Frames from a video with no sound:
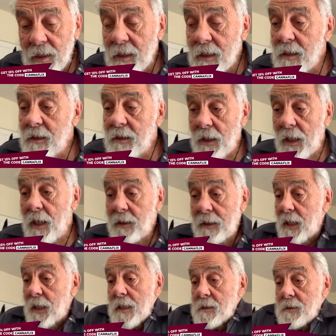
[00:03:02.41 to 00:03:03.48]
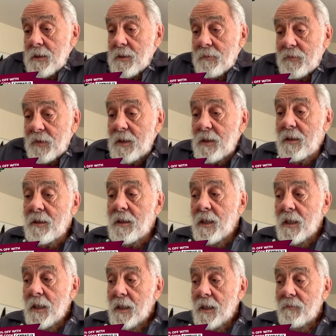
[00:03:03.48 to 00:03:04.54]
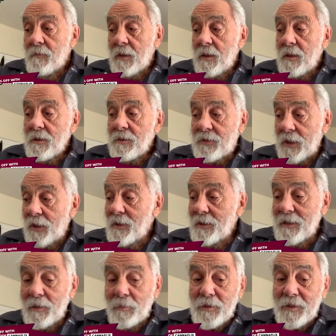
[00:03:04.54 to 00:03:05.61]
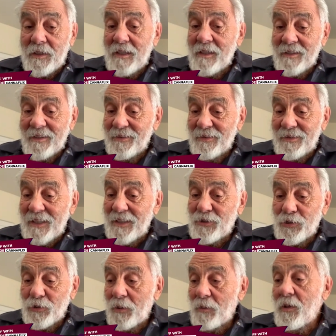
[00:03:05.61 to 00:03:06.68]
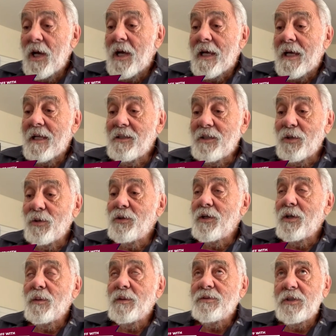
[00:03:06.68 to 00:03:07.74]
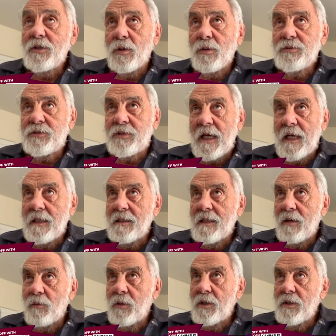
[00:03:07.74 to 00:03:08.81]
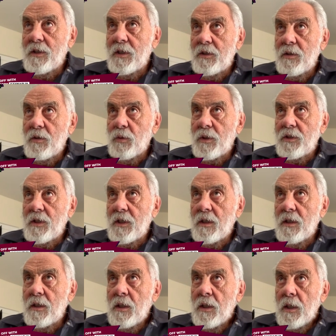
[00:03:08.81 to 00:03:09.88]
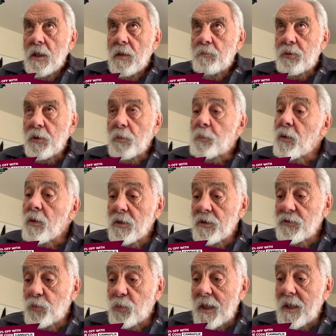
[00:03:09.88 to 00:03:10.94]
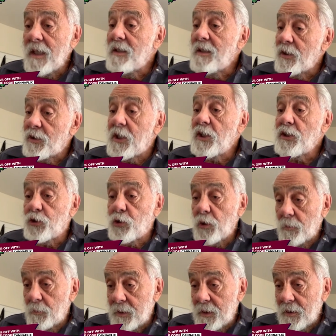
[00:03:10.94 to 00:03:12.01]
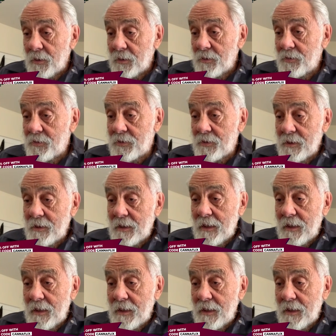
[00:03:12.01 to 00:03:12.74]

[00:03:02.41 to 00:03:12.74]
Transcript: And again, very, very serendipity, they show up. There was an old saying that when the pupil is ready, the teacher appears.